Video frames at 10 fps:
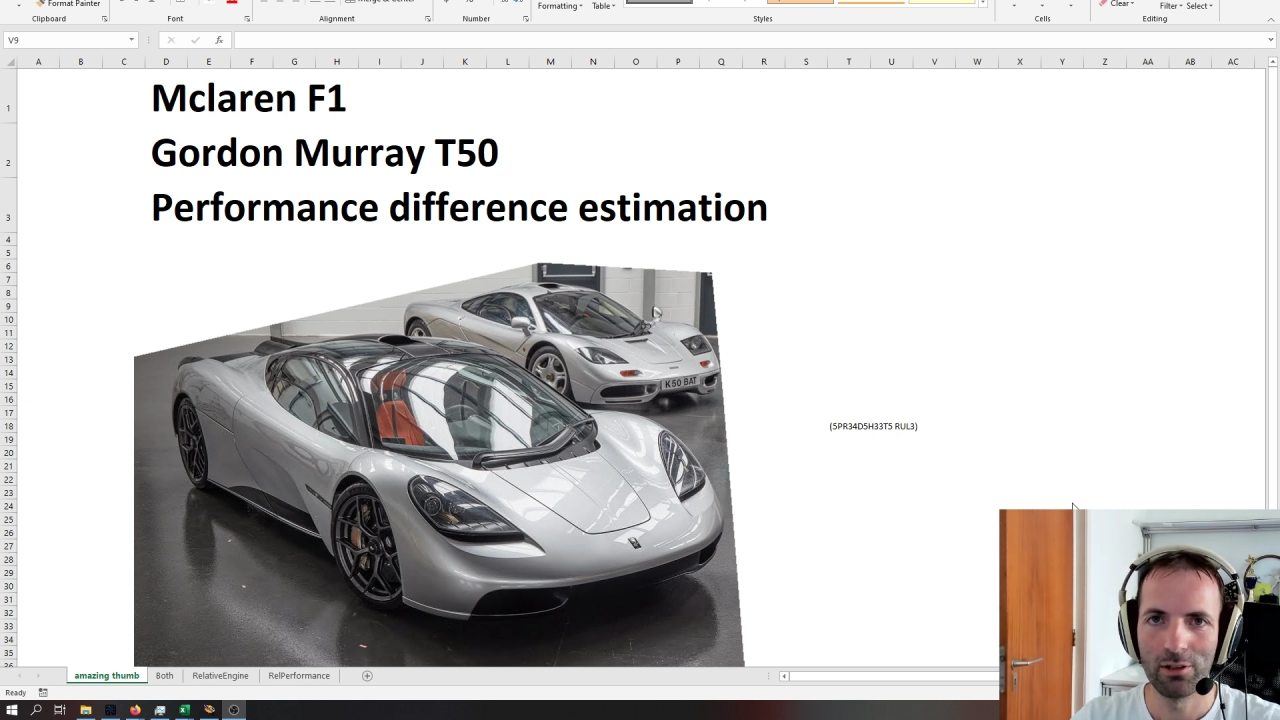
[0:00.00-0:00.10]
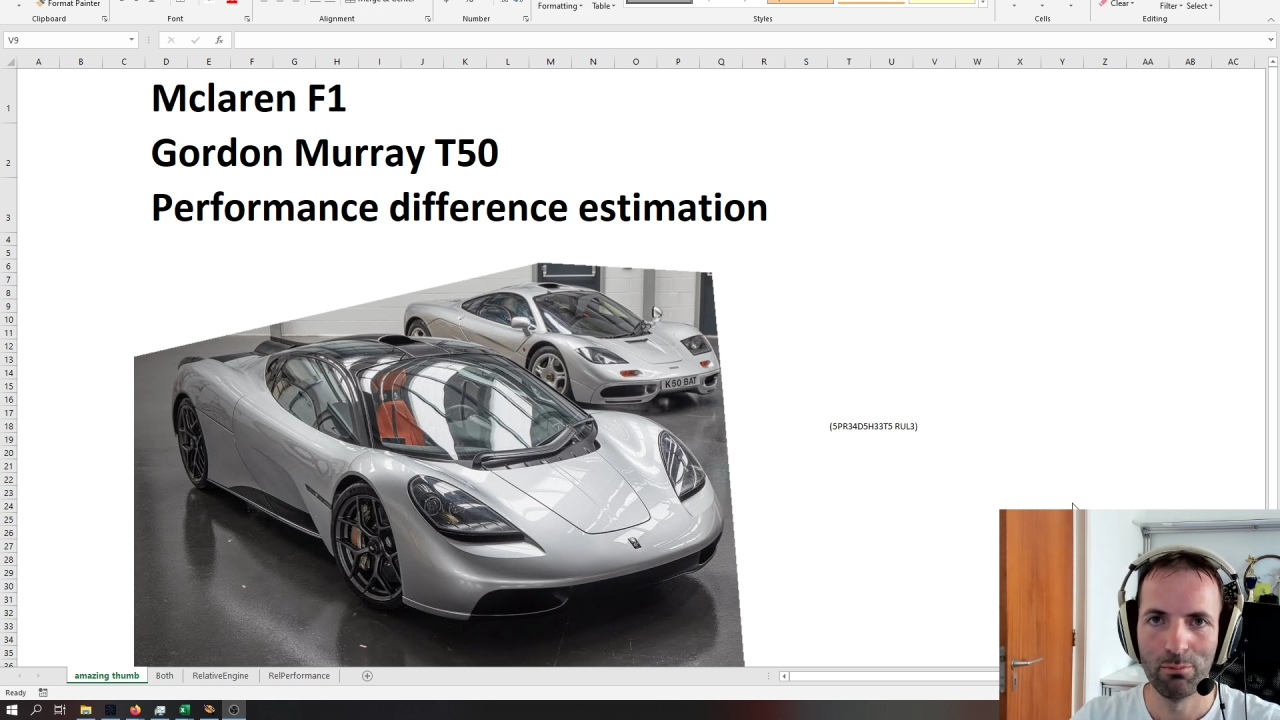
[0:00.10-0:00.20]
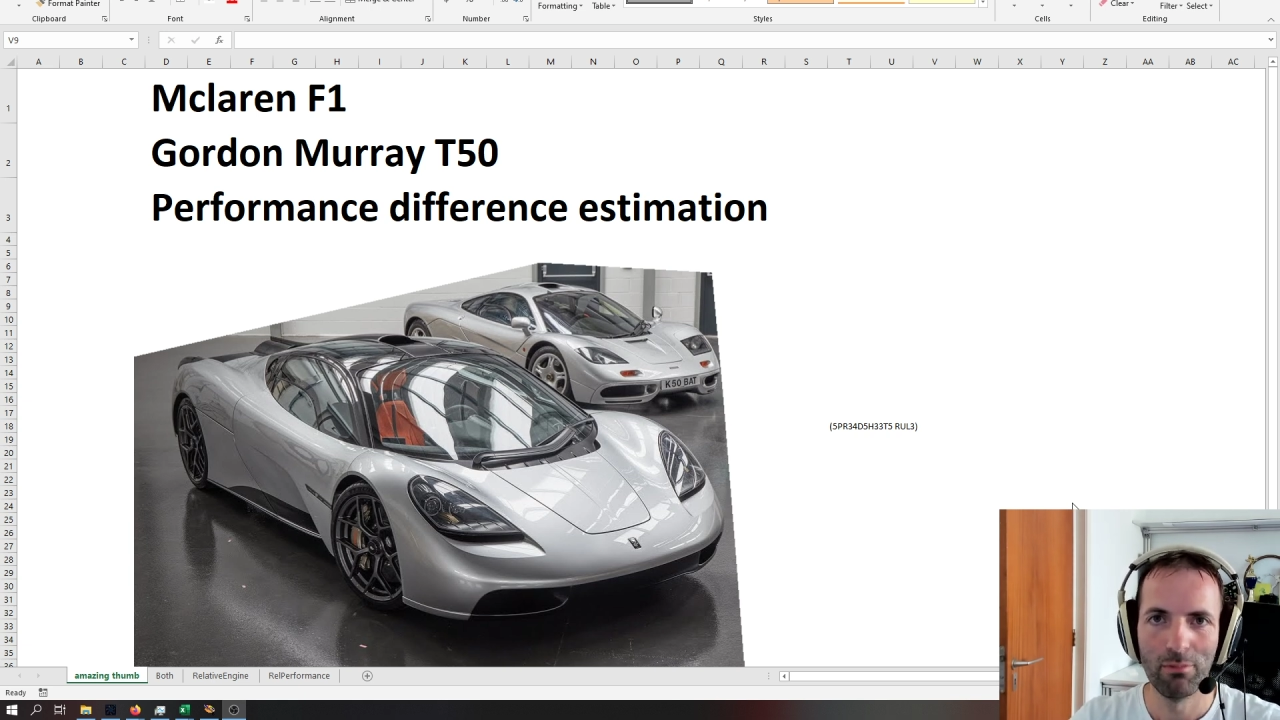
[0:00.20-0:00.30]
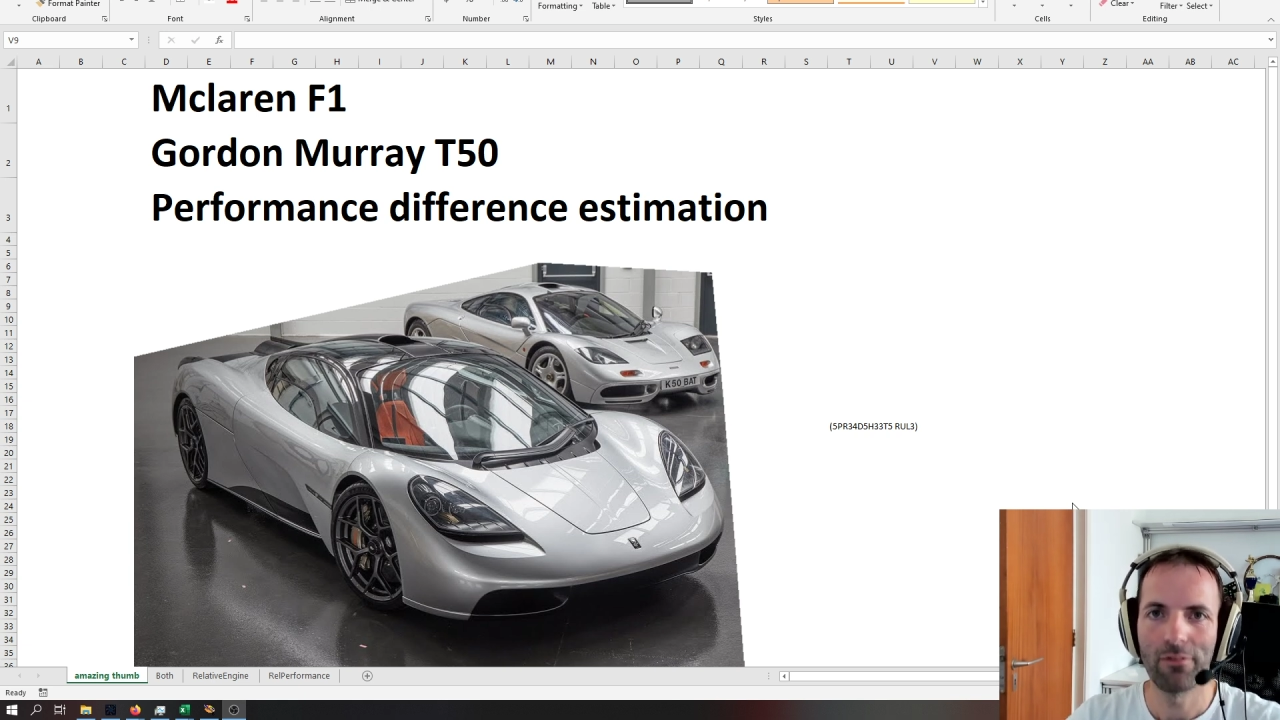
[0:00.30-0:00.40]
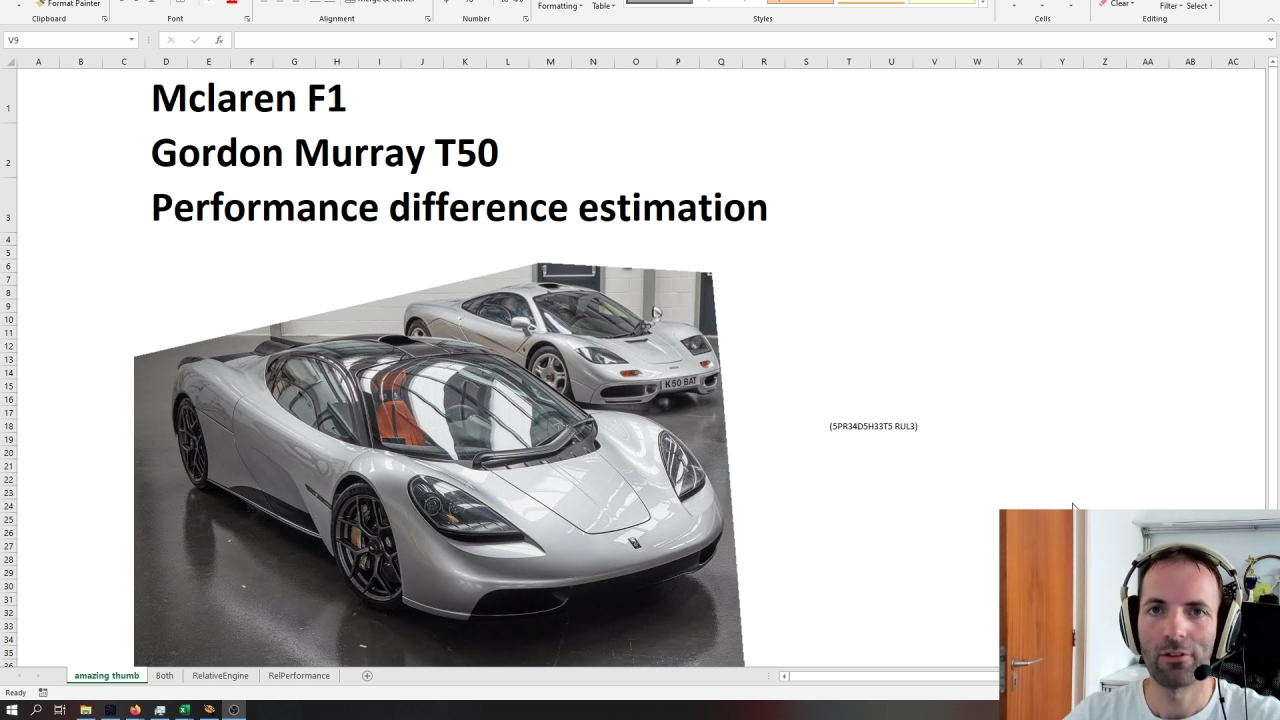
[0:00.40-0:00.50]

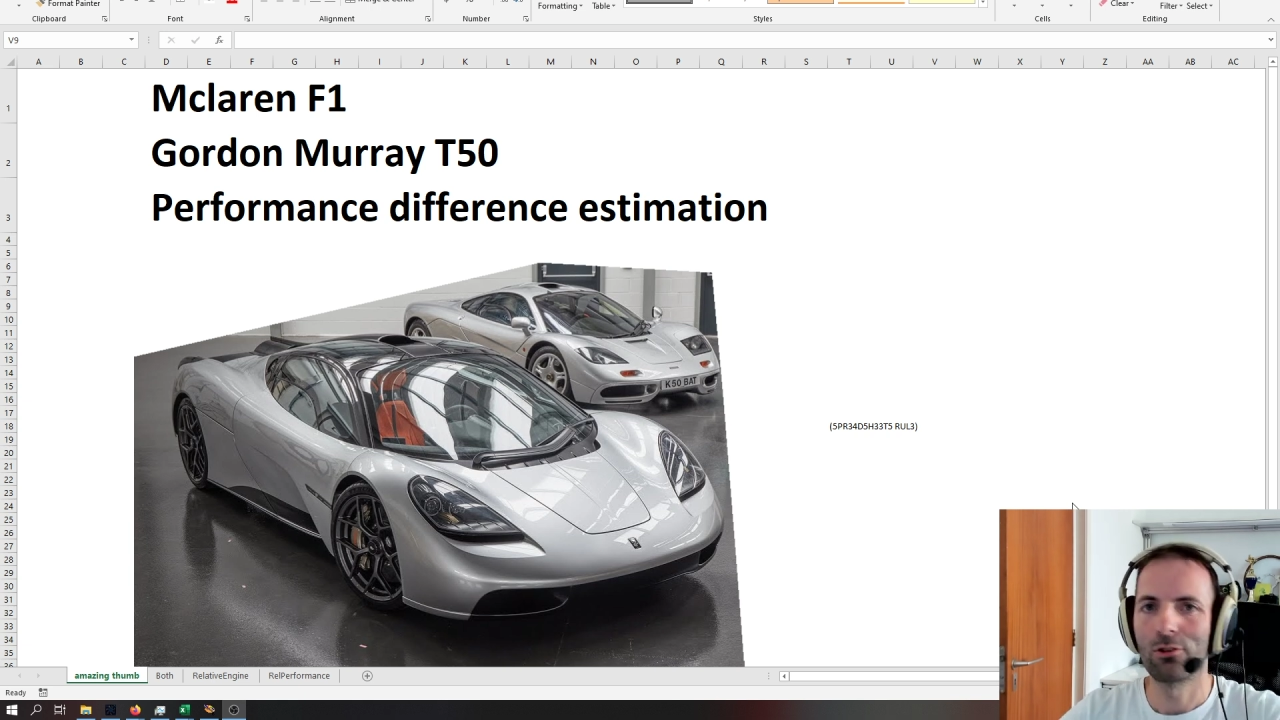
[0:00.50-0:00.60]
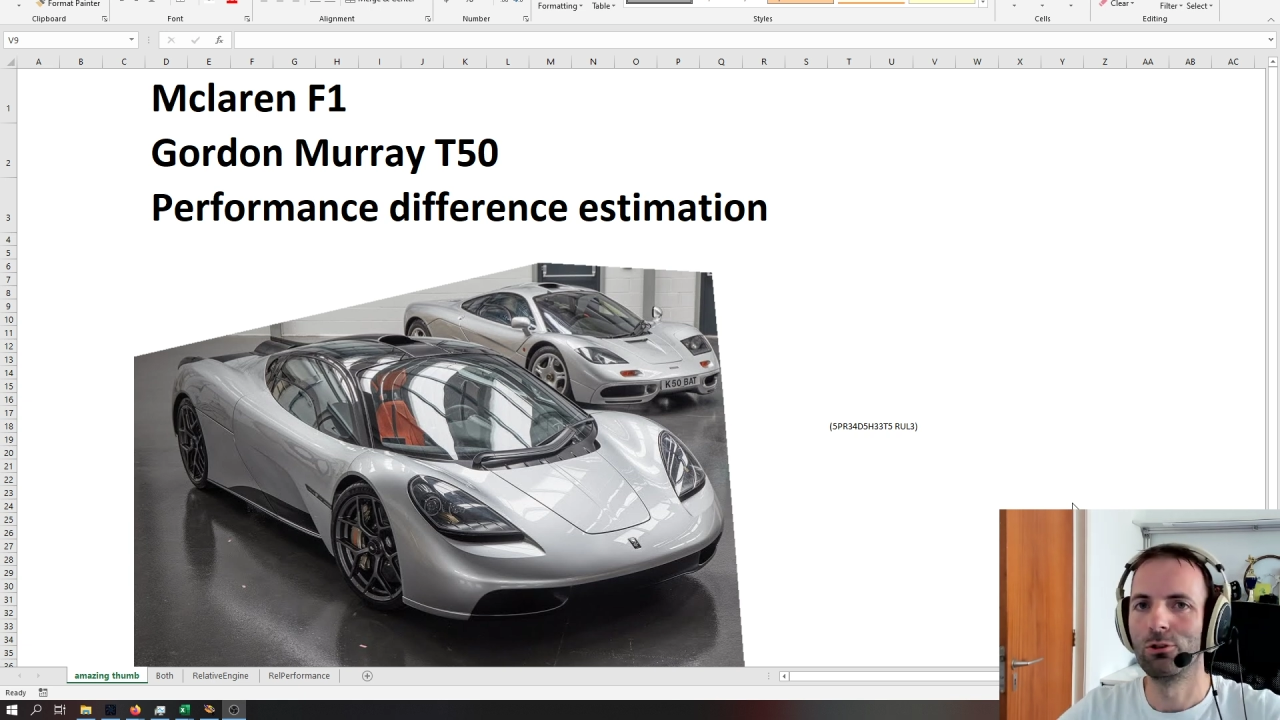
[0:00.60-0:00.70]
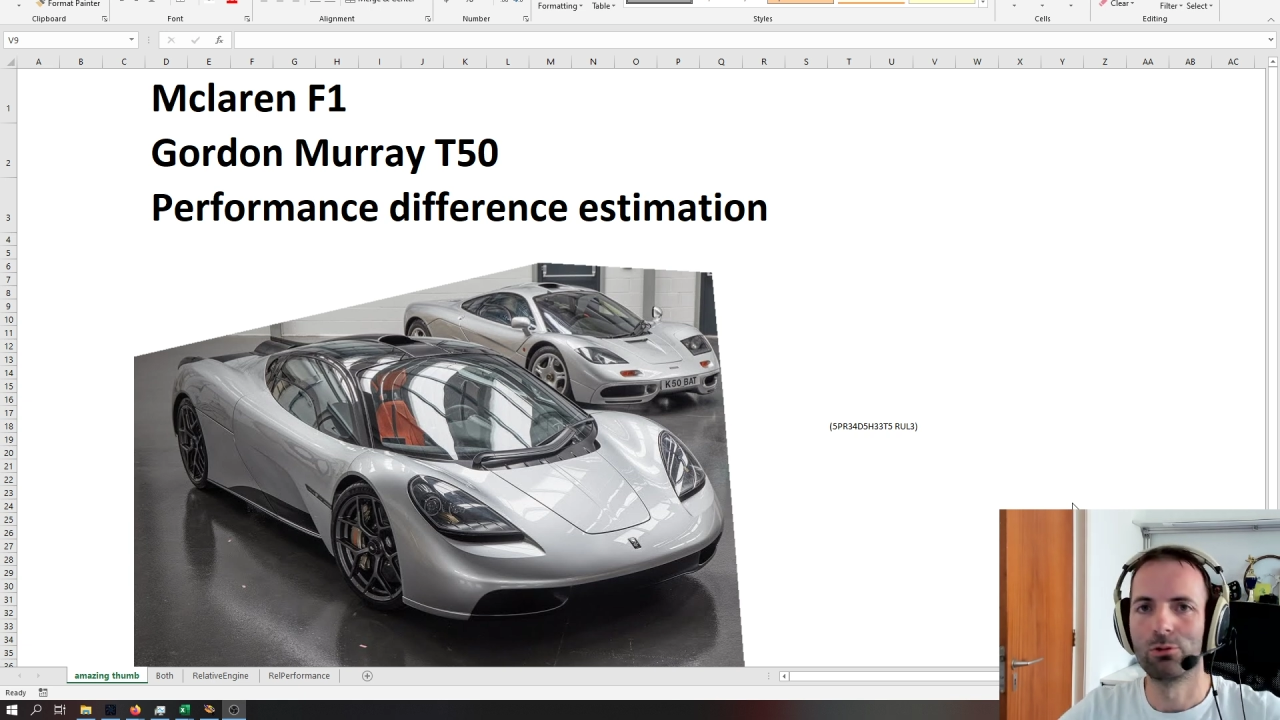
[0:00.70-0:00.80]
mythical